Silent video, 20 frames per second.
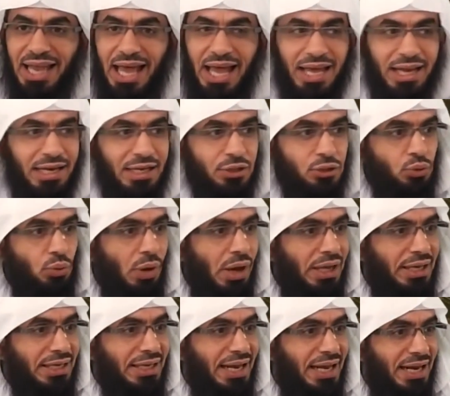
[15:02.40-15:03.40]
line. He's
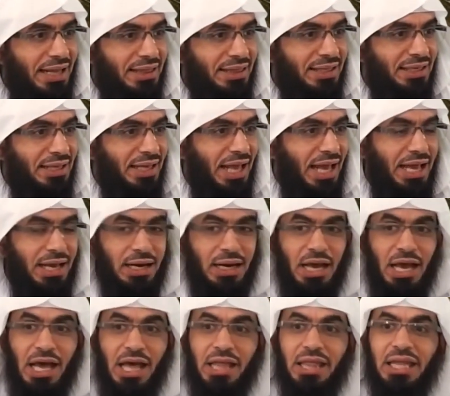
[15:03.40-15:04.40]
walking on a thin
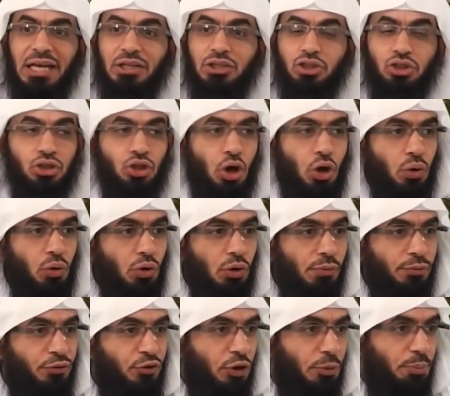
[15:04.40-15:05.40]
line. There's no
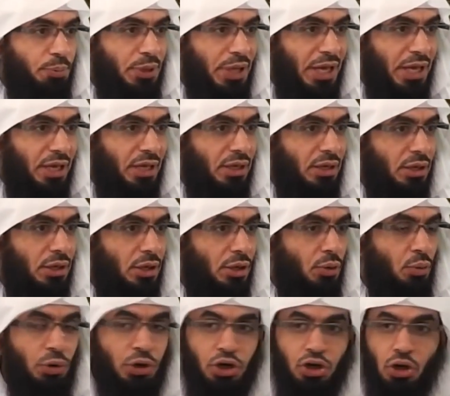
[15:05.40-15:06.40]
room for play.
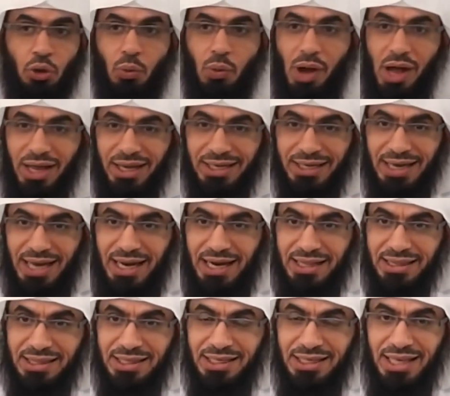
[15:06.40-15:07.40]
When you're walking on
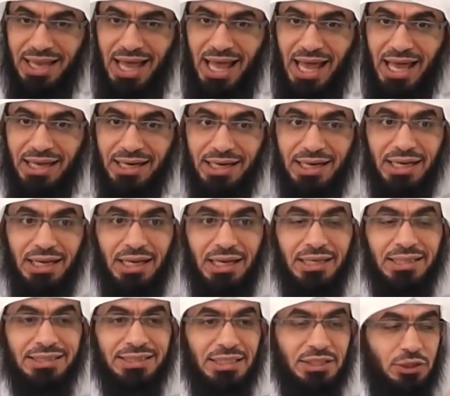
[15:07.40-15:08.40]
a thin line,
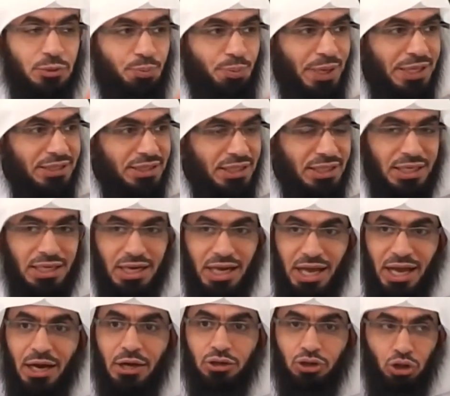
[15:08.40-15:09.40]
suspended in
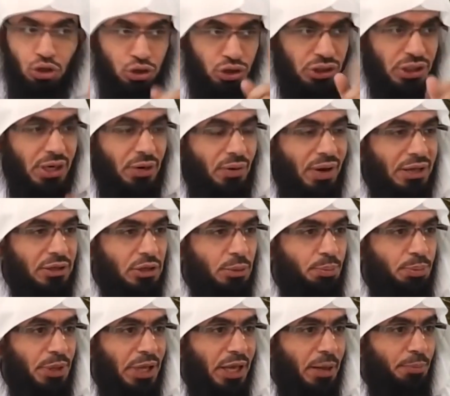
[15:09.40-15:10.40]
air, do you sit around
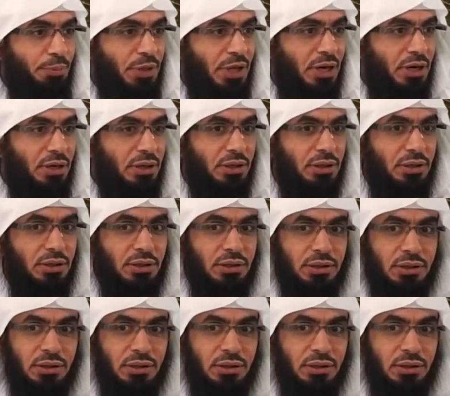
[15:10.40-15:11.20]
and play up there?